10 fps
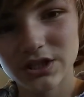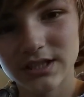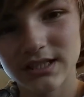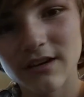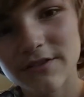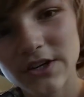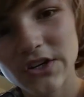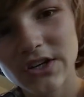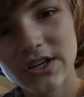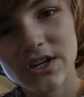of the stuff here?
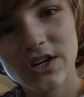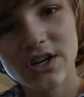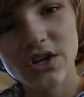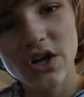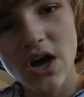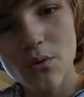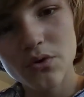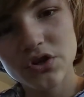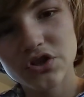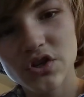I
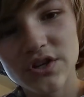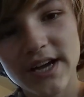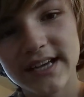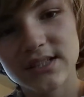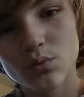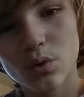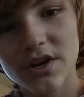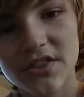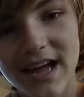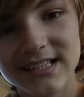want to show you guys
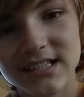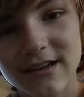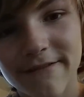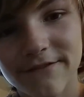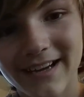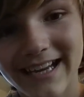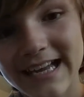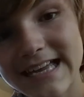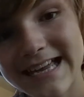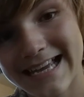what that stuff
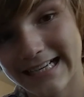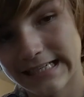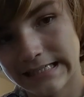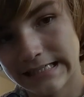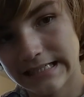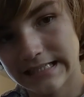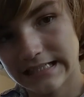is.